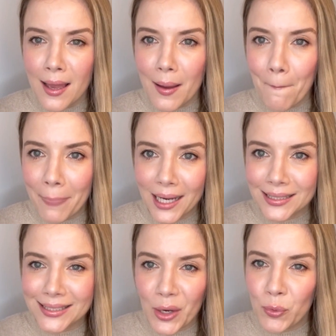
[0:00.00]
But
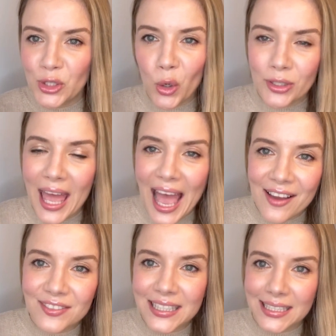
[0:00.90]
we don't
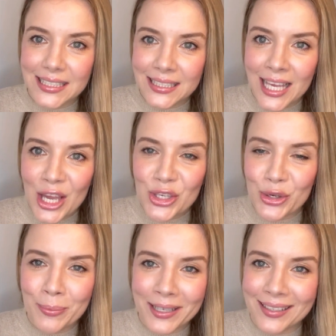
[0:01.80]
have this
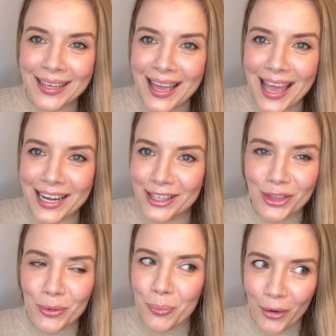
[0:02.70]
human
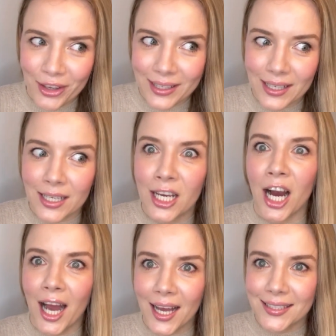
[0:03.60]
erythropoietin,
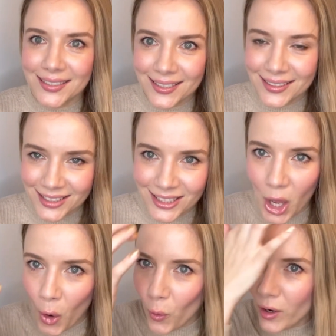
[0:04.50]
God,
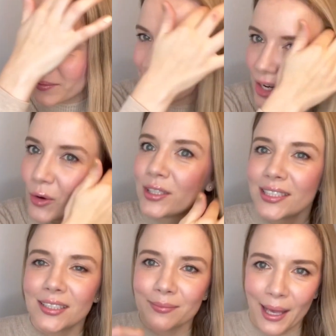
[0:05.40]
no, you know, it's
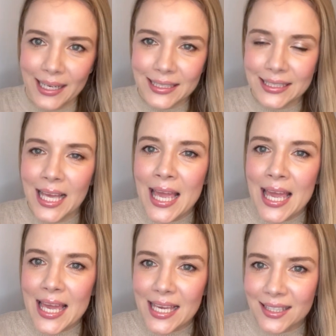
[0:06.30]
cosmetics,
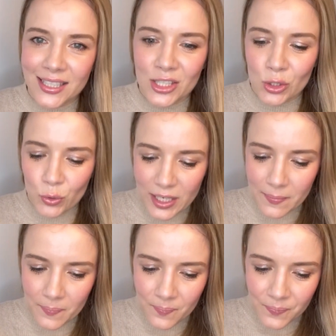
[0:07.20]
in this
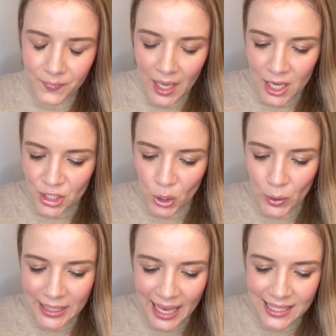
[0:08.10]
cream. So
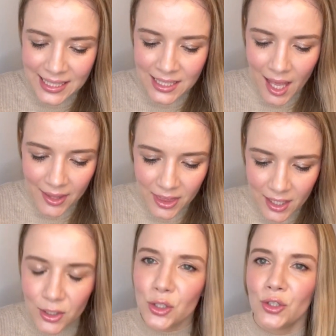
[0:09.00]
it has
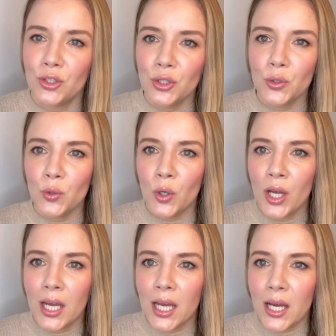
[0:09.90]
nothing to do,
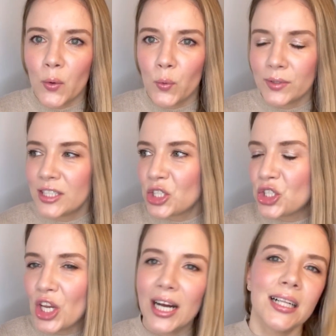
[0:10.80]
this
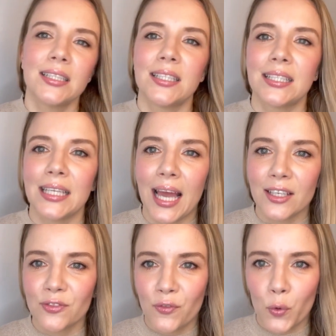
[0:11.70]
gel that he
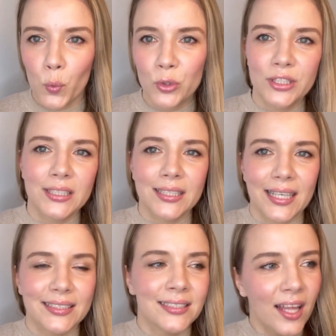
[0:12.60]
has for wounds
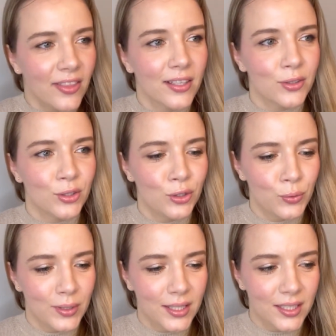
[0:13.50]
has nothing to do
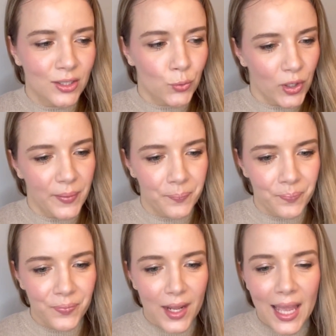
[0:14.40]
with this cream.